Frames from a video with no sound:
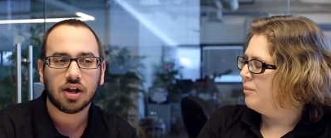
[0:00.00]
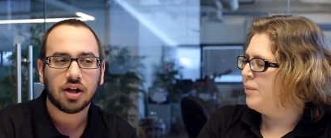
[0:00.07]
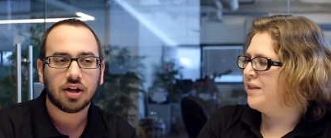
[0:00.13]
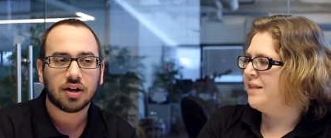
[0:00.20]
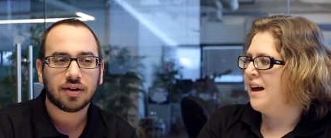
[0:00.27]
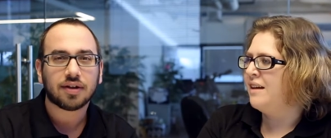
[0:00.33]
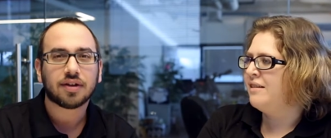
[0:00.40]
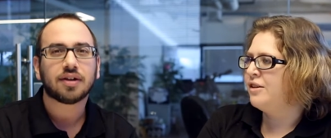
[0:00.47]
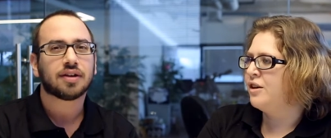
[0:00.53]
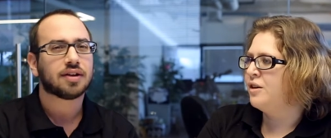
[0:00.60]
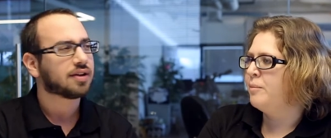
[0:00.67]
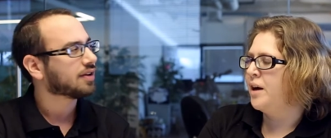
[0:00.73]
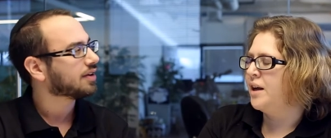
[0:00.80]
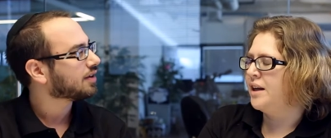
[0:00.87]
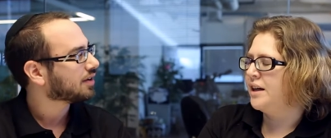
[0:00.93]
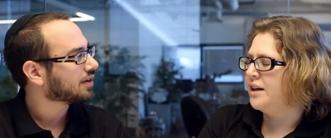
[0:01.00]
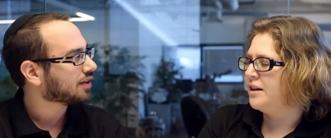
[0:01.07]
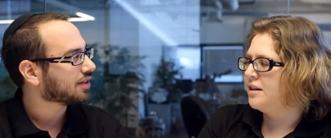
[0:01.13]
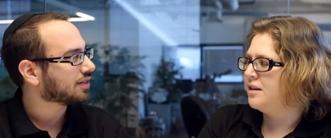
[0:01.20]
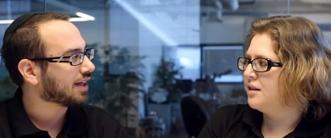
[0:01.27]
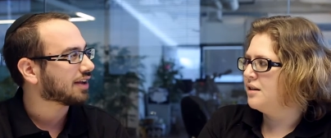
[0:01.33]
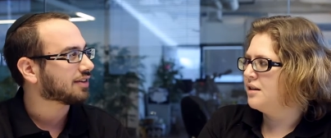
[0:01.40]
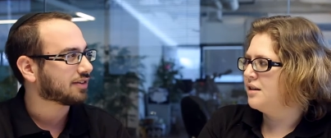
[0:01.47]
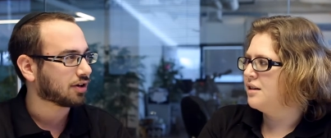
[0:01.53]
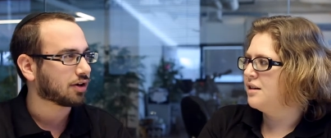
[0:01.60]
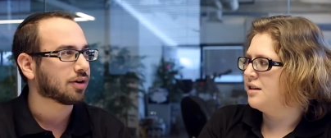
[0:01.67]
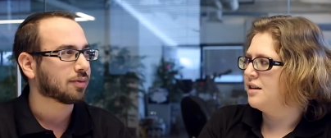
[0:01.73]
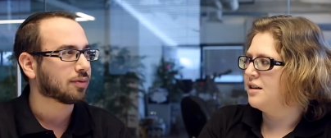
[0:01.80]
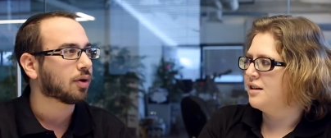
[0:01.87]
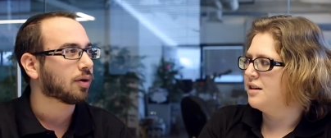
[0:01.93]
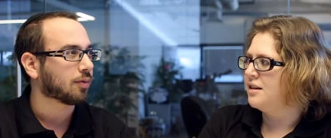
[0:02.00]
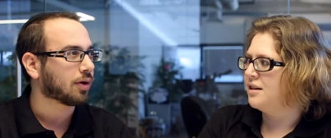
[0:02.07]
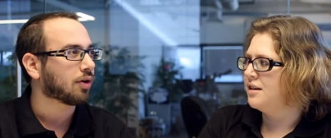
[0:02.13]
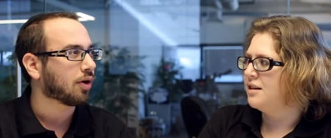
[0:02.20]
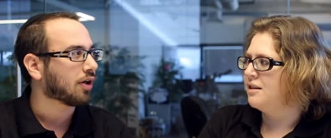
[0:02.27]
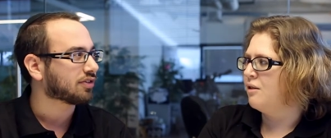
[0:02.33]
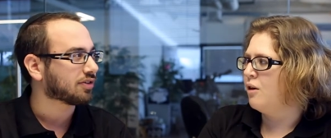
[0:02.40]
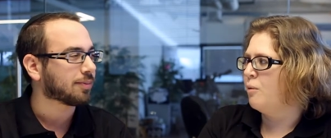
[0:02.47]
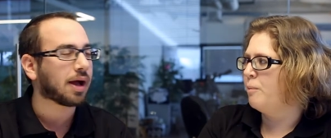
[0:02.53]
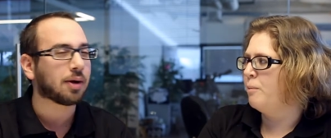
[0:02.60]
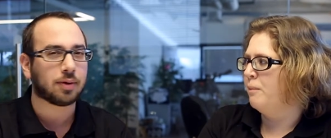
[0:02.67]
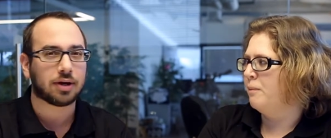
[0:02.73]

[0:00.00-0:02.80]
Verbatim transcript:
Speaker 1: But that's her money.
Speaker 2: That's her. Well, also my